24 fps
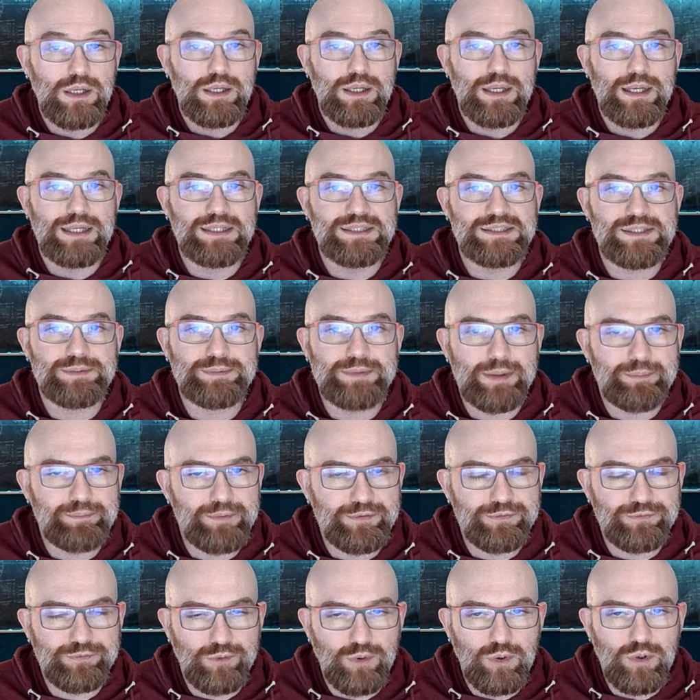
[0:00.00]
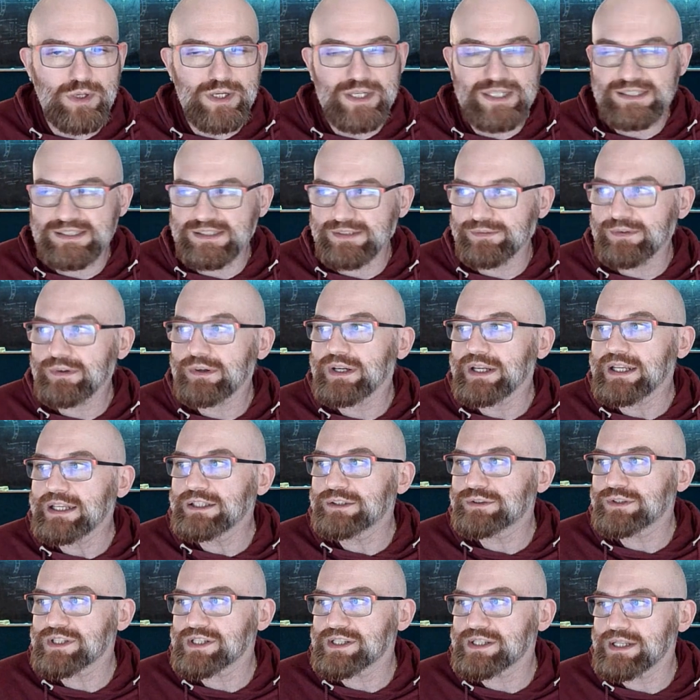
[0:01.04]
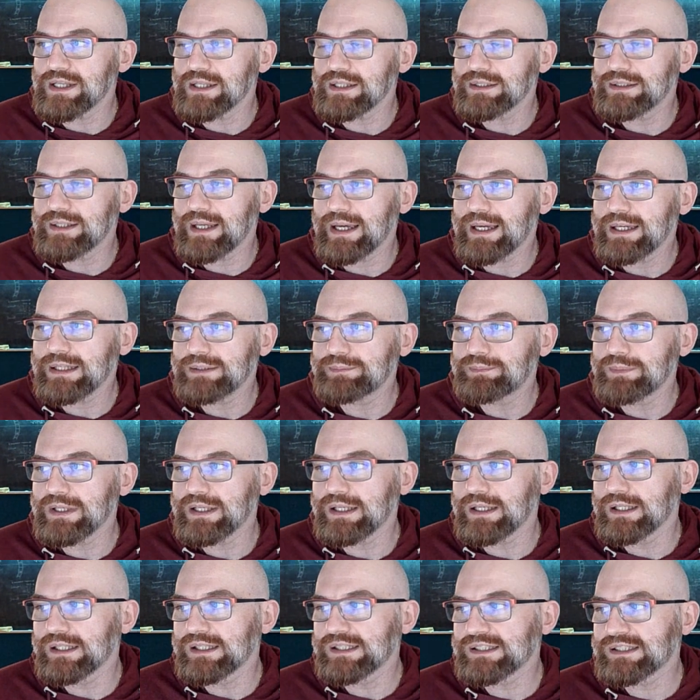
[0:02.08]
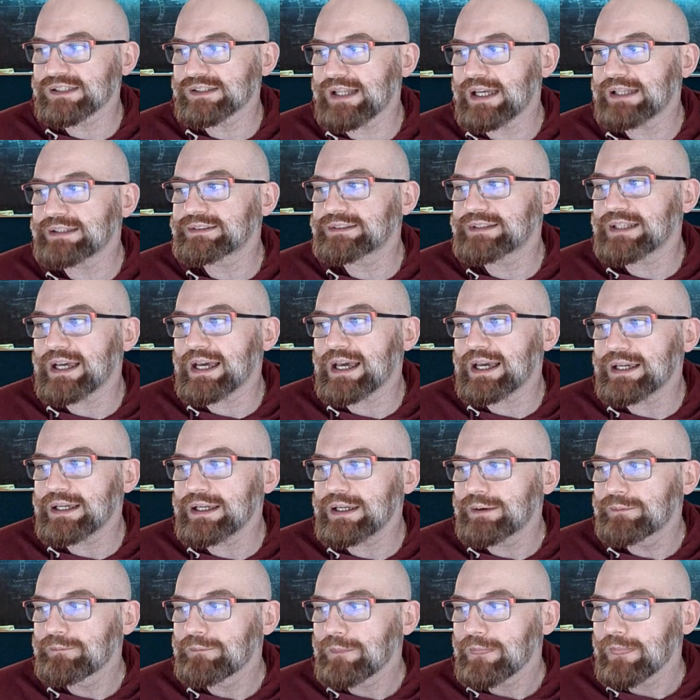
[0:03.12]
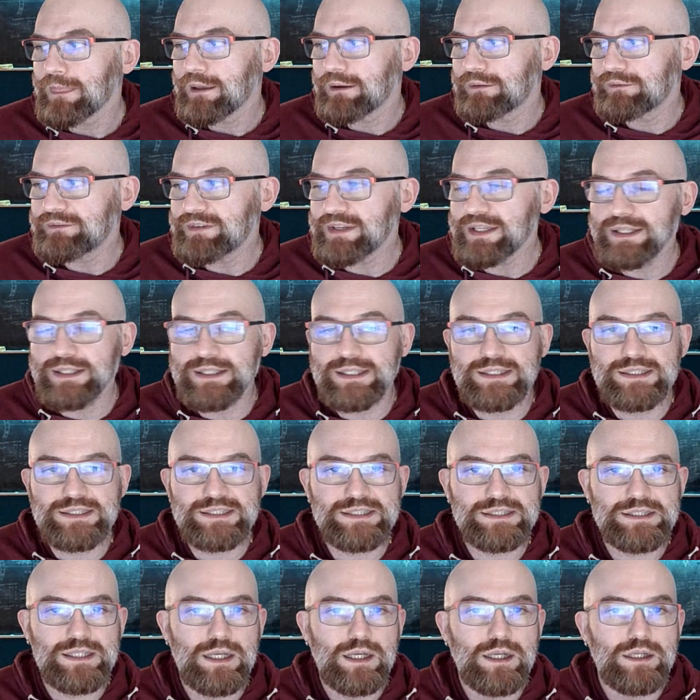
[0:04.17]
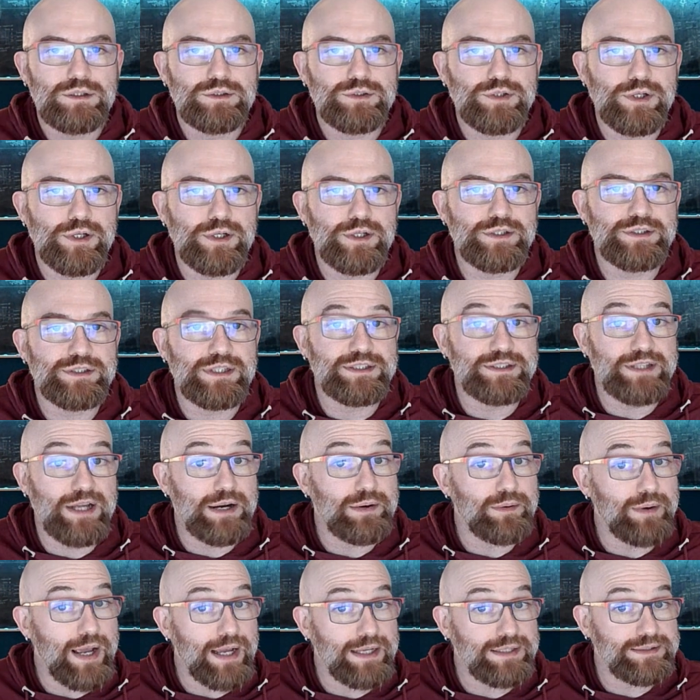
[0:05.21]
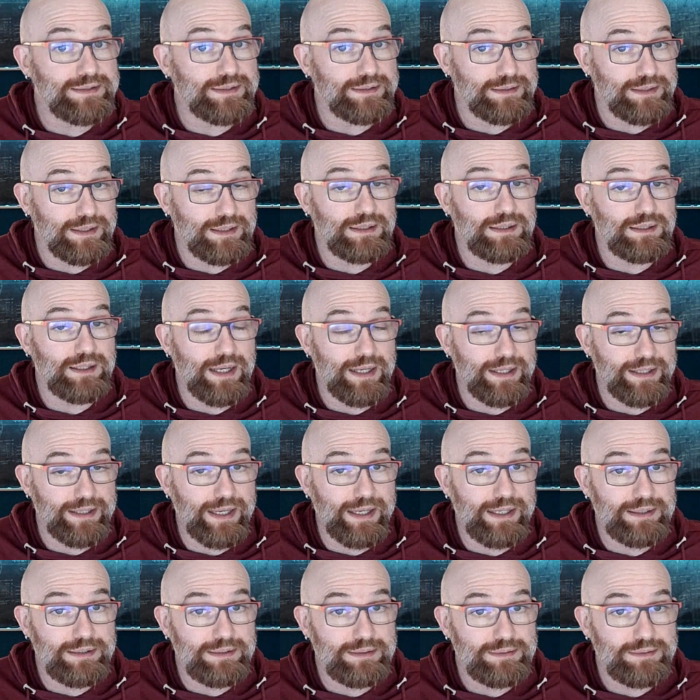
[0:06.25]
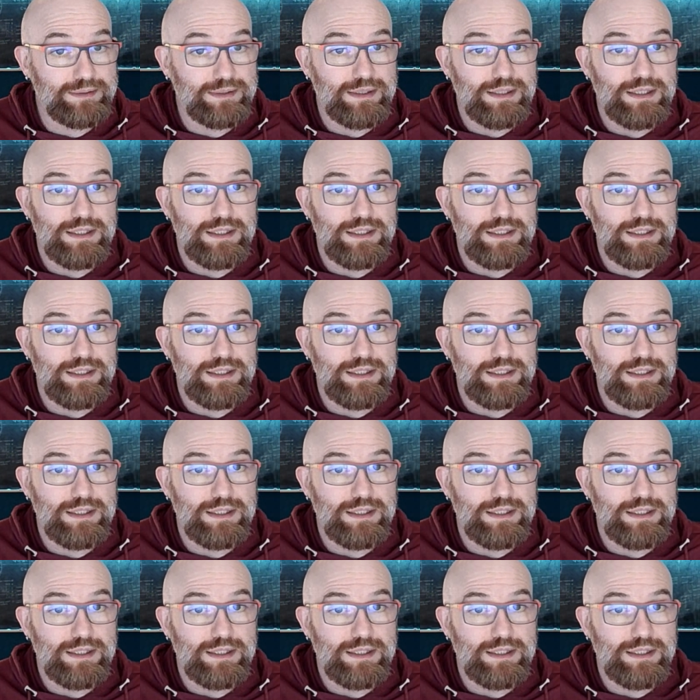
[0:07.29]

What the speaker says: And September 4 is a very interesting date because that day, Venus turned direct again.